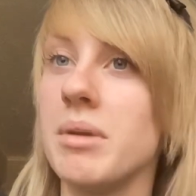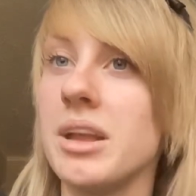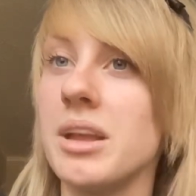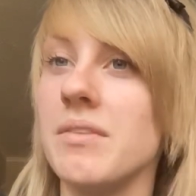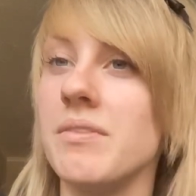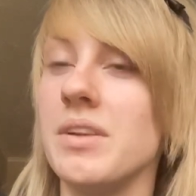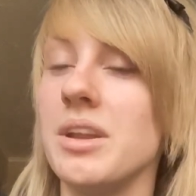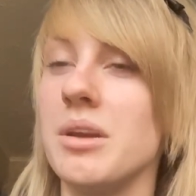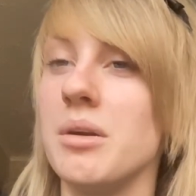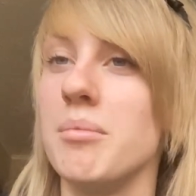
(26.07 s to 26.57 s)

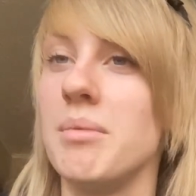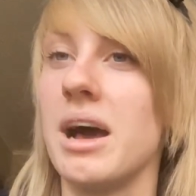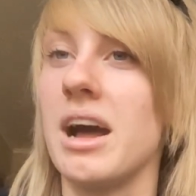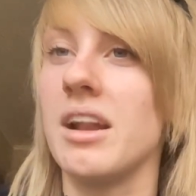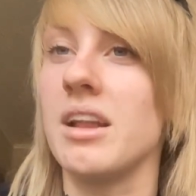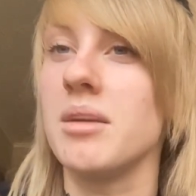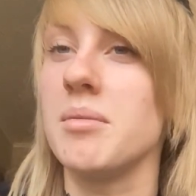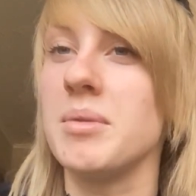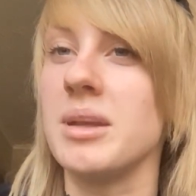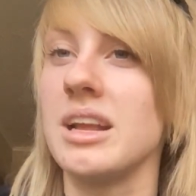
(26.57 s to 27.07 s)
video about
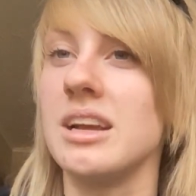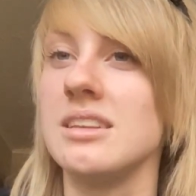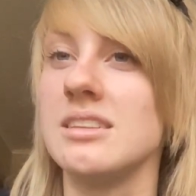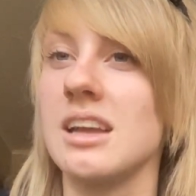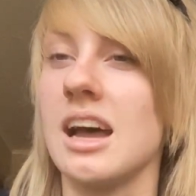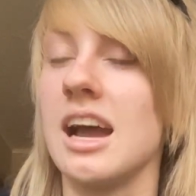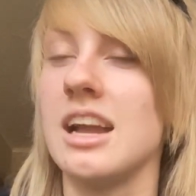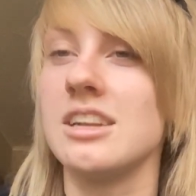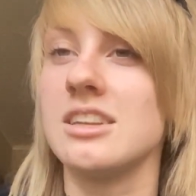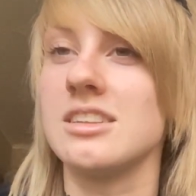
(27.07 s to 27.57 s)
it because
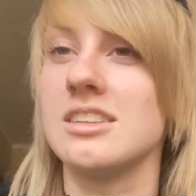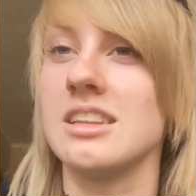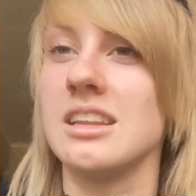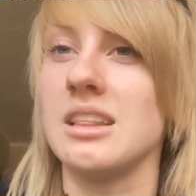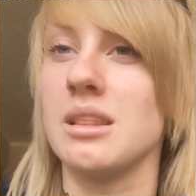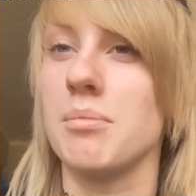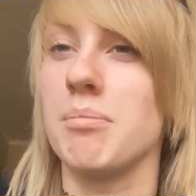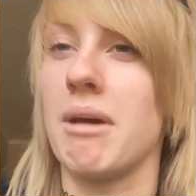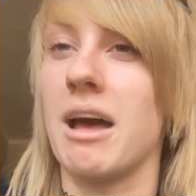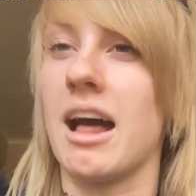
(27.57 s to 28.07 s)
I just think
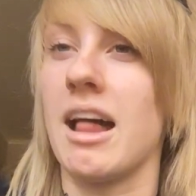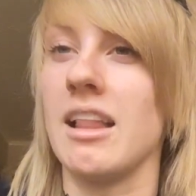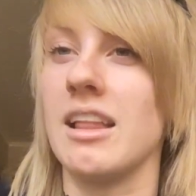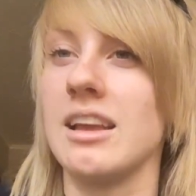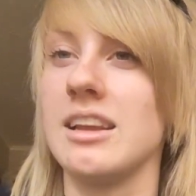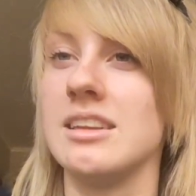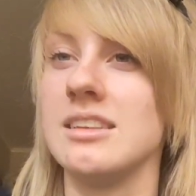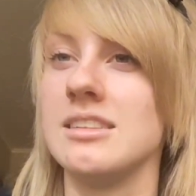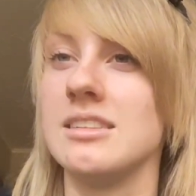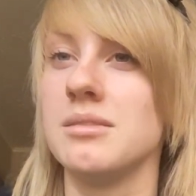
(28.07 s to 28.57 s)
the palette
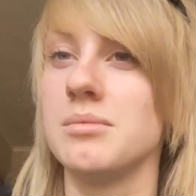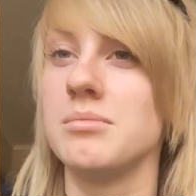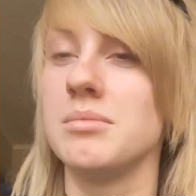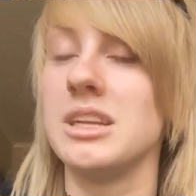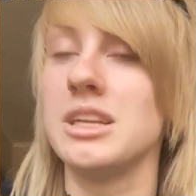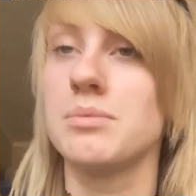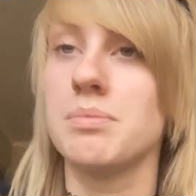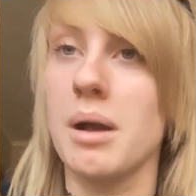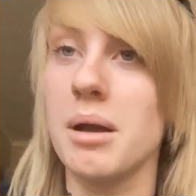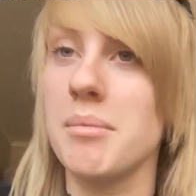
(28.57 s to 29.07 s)

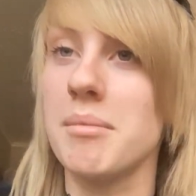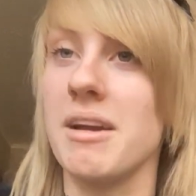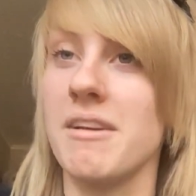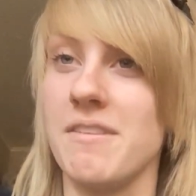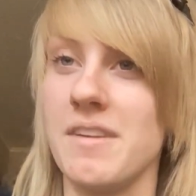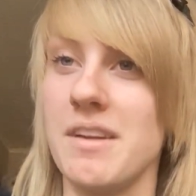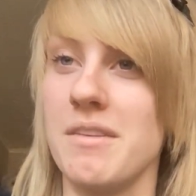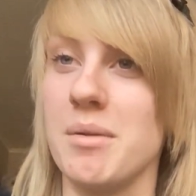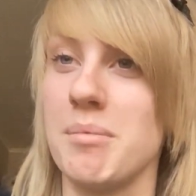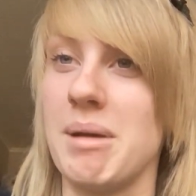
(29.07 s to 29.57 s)
it's probably my
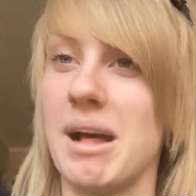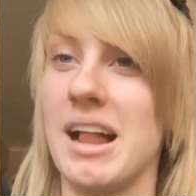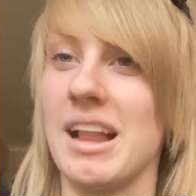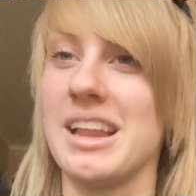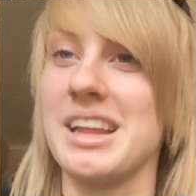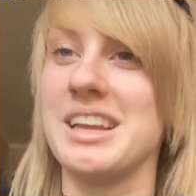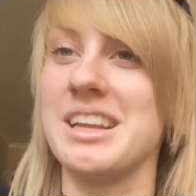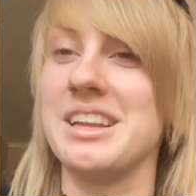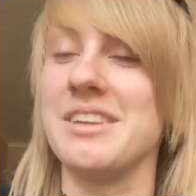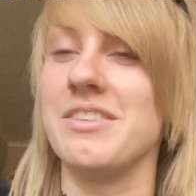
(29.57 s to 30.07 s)
favorite
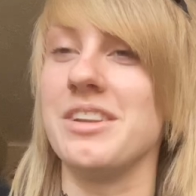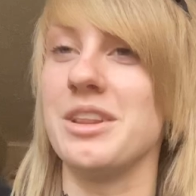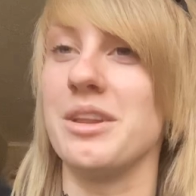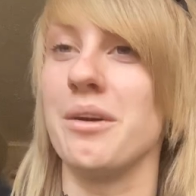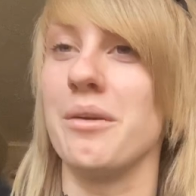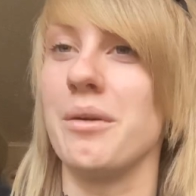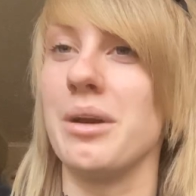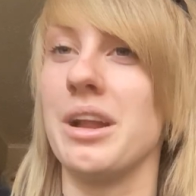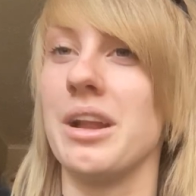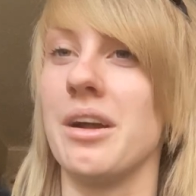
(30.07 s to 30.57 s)
palette, even
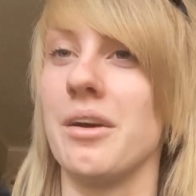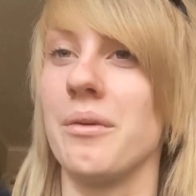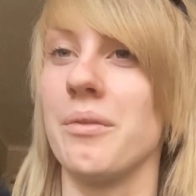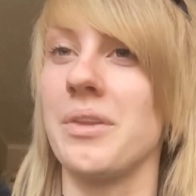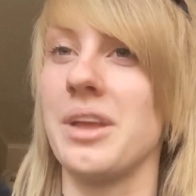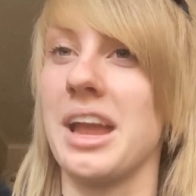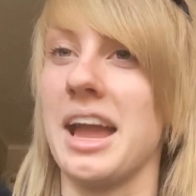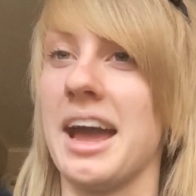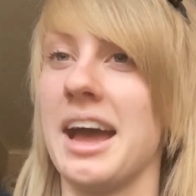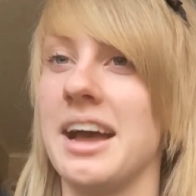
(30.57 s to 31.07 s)
though it
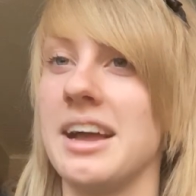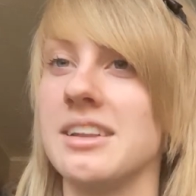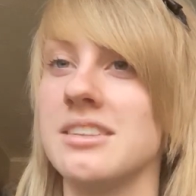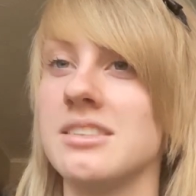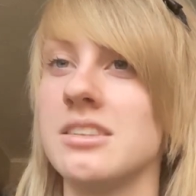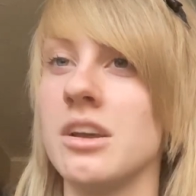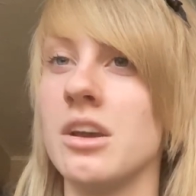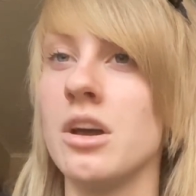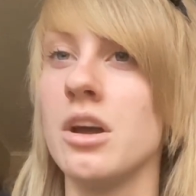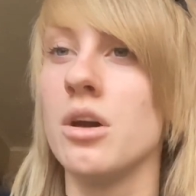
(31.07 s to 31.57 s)
only
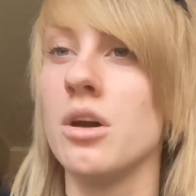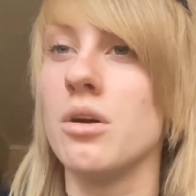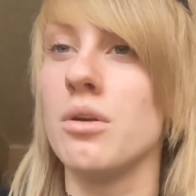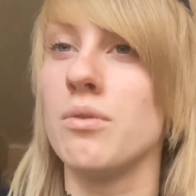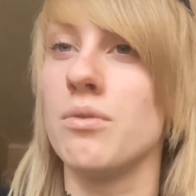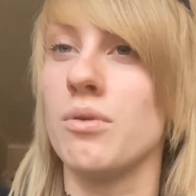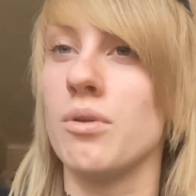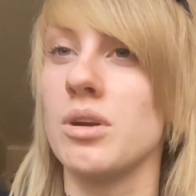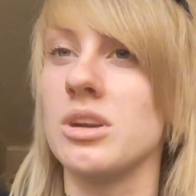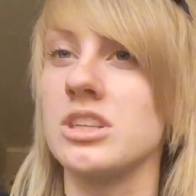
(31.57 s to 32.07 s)
has
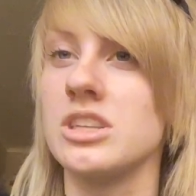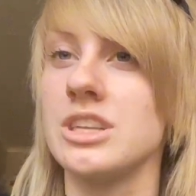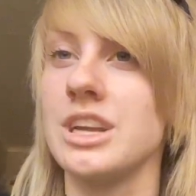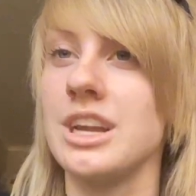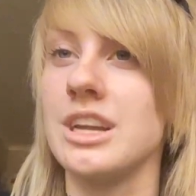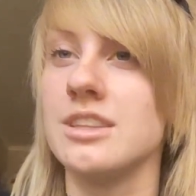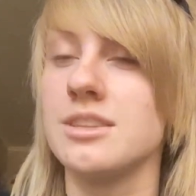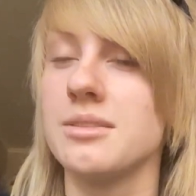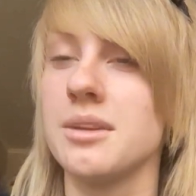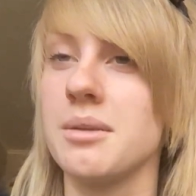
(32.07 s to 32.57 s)
4
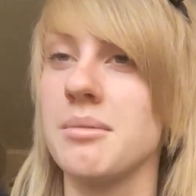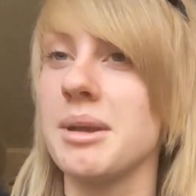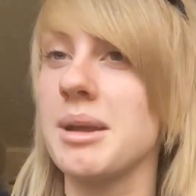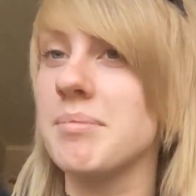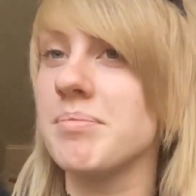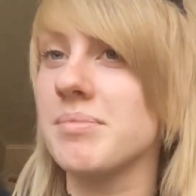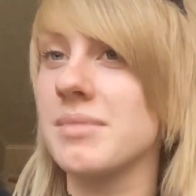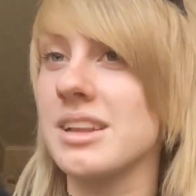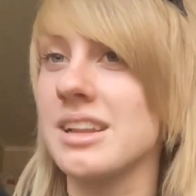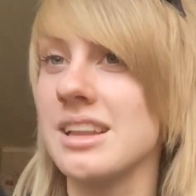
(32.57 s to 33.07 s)
shades. So anyway,
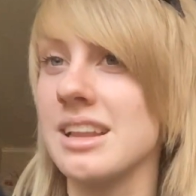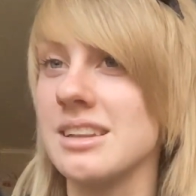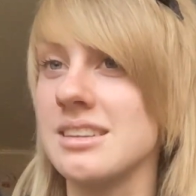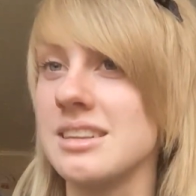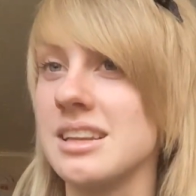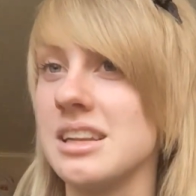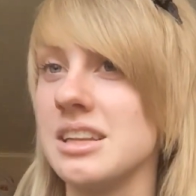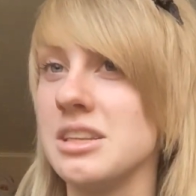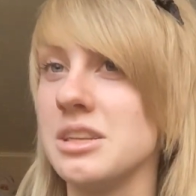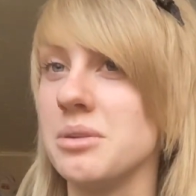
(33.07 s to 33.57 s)
let's
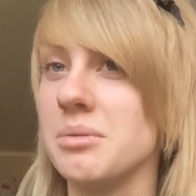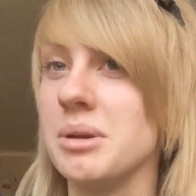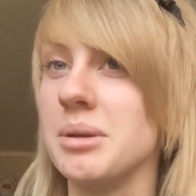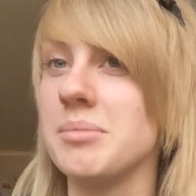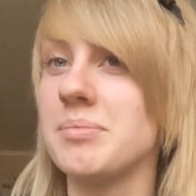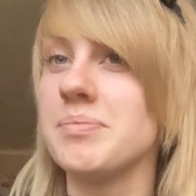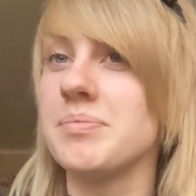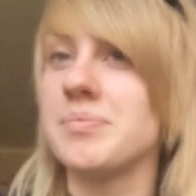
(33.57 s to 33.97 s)
get into it.